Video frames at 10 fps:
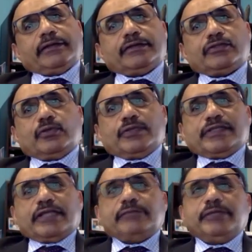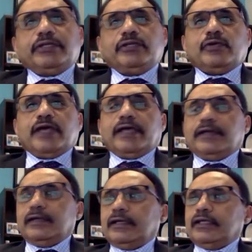So what does that mean? You can
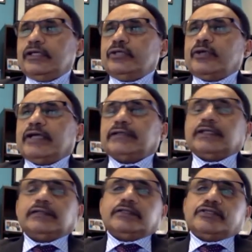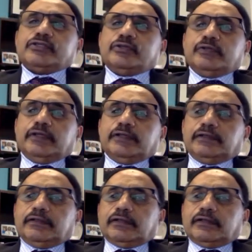tell the student